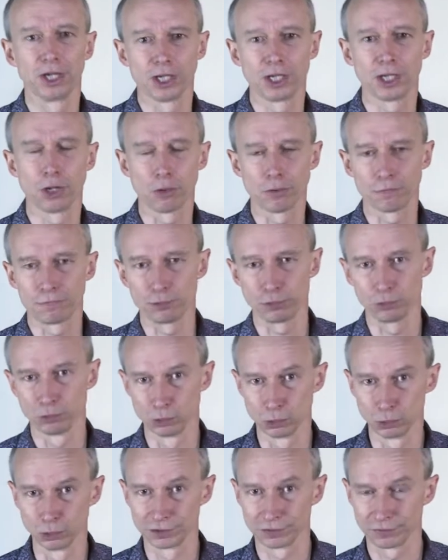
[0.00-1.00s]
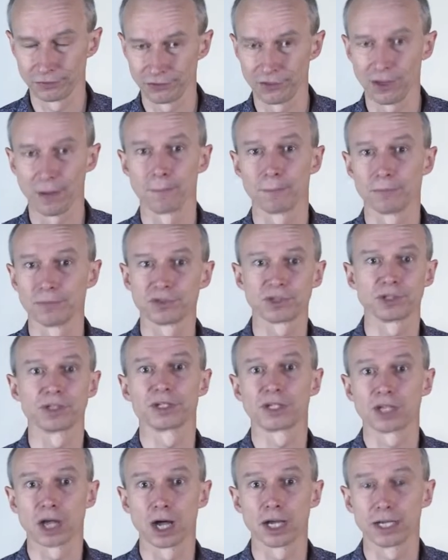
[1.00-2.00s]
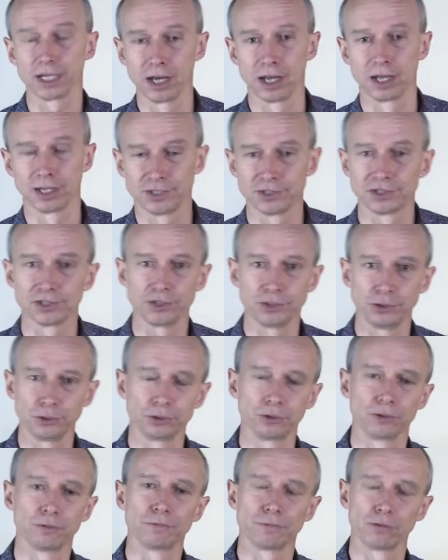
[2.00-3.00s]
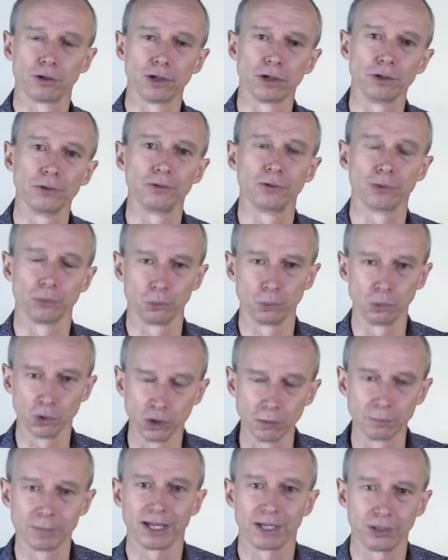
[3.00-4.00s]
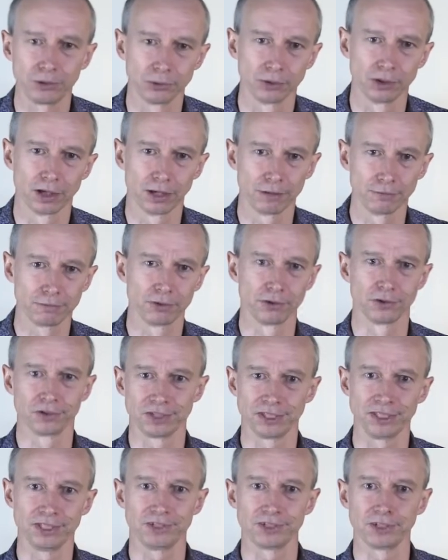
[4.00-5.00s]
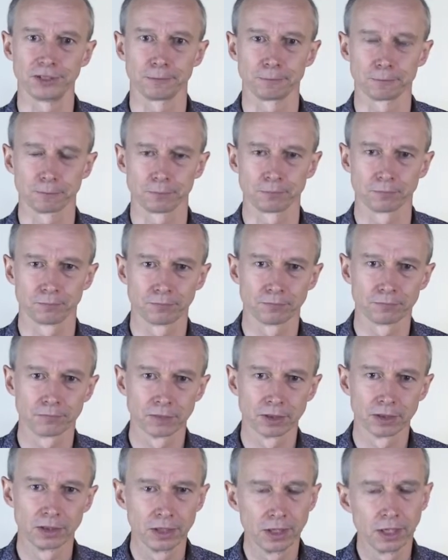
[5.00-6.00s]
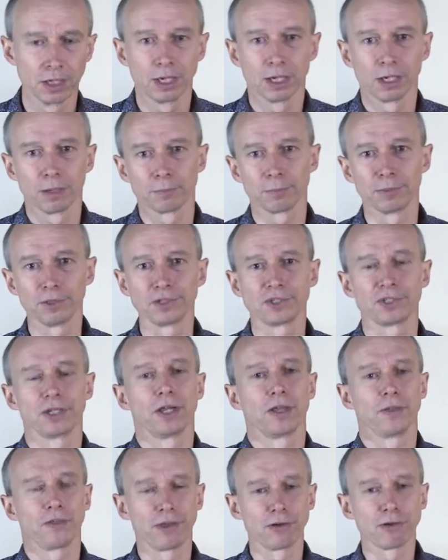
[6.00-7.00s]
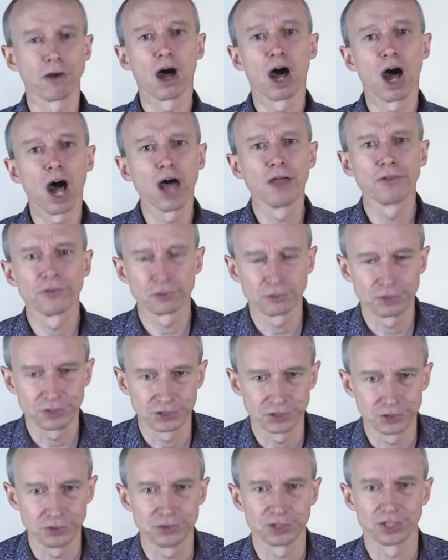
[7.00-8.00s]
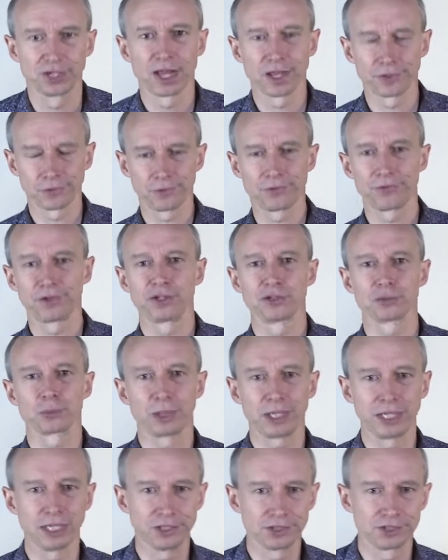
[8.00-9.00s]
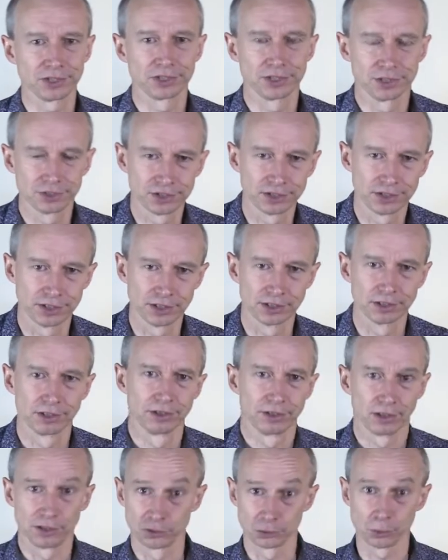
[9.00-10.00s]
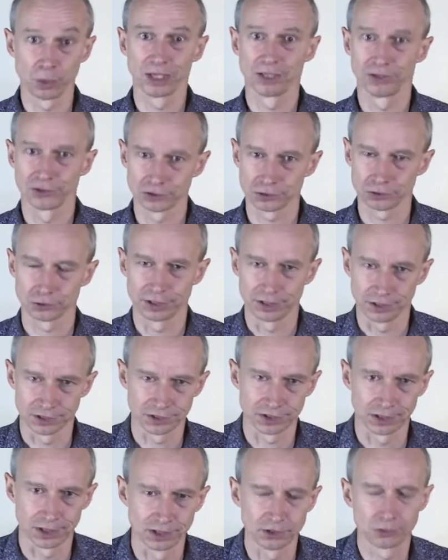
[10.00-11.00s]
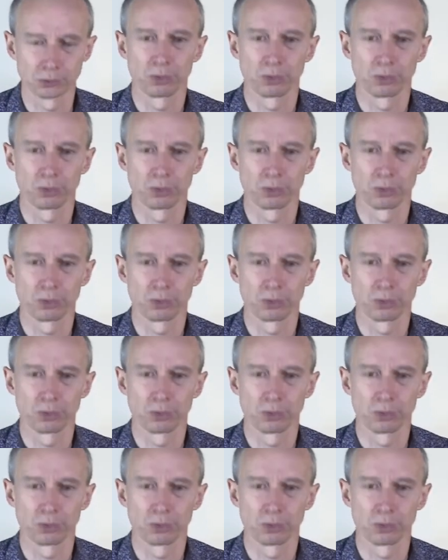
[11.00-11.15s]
know a few rules of thumbs and guidelines that you can follow that will make your life a lot easier. But there are other issues and other things we need to consider as well as screen size